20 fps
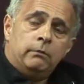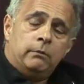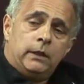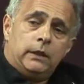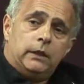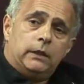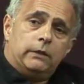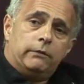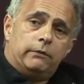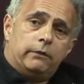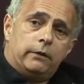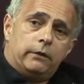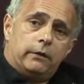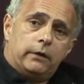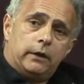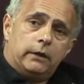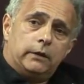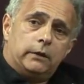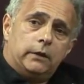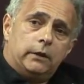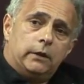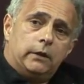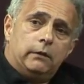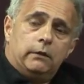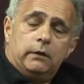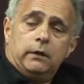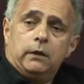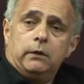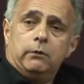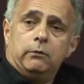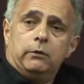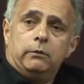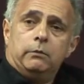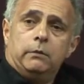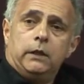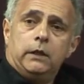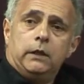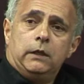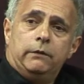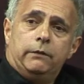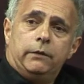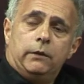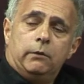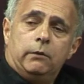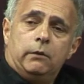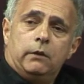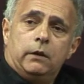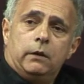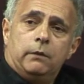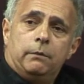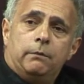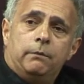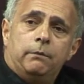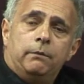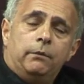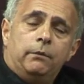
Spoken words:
mean a different thing to you than it would mean if you were a